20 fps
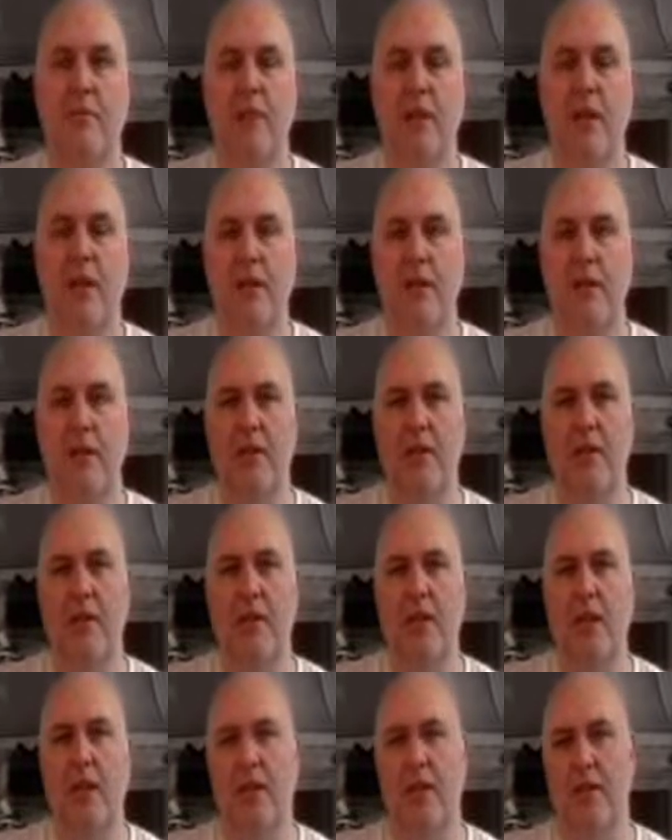
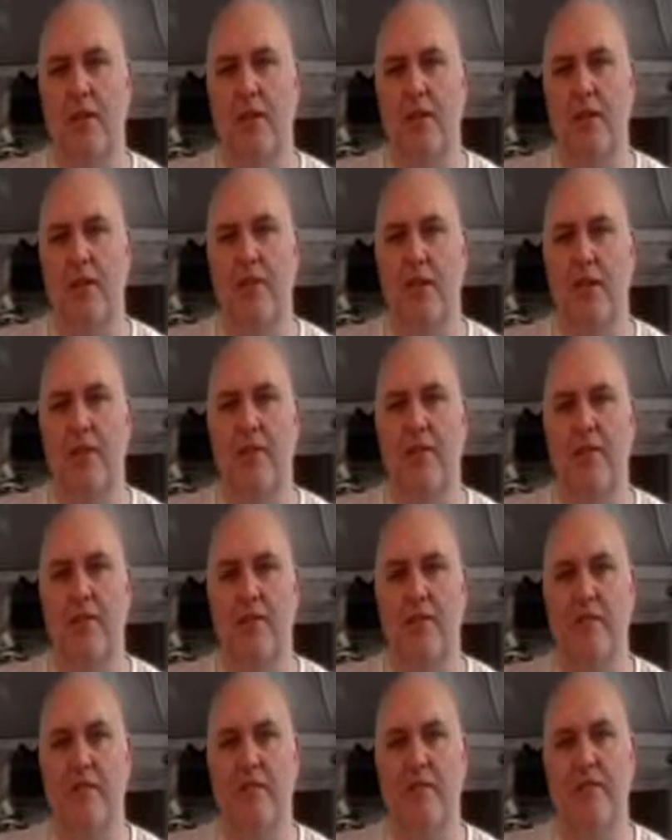limited and limited 10
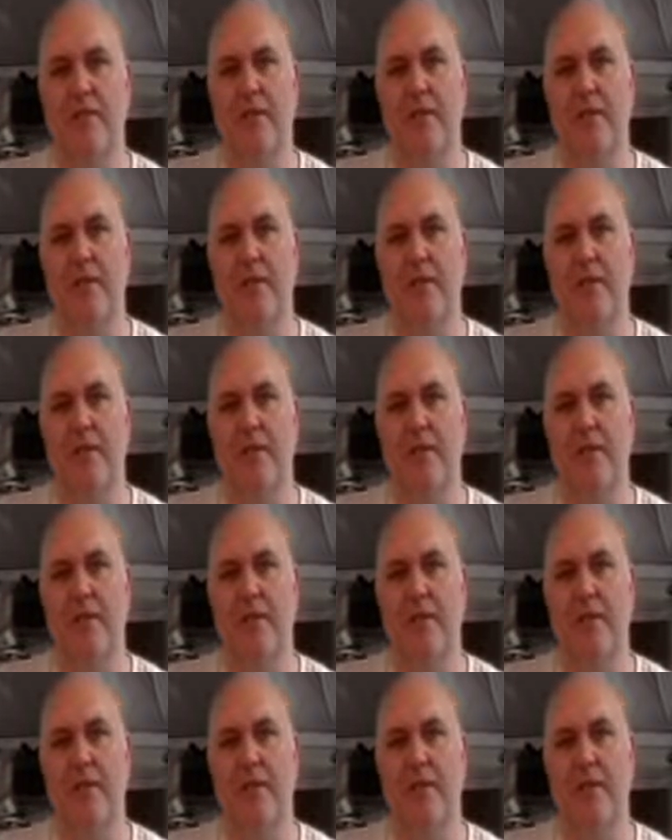division.